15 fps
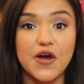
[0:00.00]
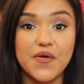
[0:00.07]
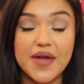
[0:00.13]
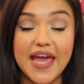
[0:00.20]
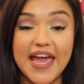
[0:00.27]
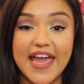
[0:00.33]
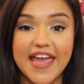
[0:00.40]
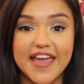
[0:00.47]

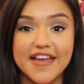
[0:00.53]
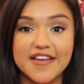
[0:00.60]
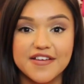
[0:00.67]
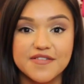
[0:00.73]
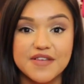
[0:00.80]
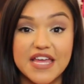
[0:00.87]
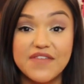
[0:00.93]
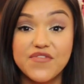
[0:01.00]
Okay,
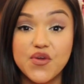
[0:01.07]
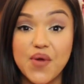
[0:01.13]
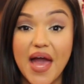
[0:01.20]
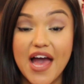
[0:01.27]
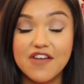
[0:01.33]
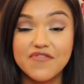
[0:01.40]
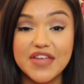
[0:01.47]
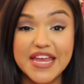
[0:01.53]
if you
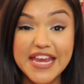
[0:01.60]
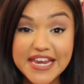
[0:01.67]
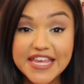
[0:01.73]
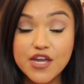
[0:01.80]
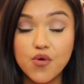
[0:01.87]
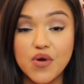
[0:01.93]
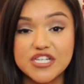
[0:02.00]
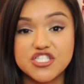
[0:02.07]
have
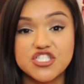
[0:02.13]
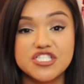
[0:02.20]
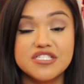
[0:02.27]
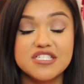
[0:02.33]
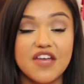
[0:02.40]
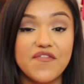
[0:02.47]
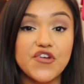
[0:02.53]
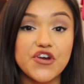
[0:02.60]
any
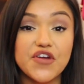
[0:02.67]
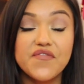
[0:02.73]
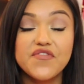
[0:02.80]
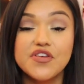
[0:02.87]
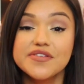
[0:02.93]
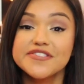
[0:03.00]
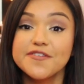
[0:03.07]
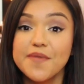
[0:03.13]
questions, if you're
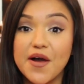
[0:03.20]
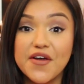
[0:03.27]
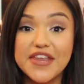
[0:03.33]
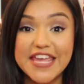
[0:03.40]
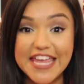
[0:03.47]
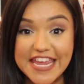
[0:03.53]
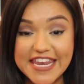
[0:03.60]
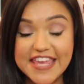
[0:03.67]
confused
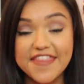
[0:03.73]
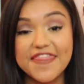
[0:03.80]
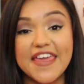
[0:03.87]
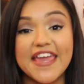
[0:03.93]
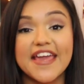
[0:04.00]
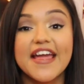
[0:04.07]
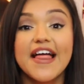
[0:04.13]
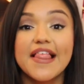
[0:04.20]
about
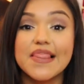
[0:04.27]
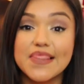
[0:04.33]
anything,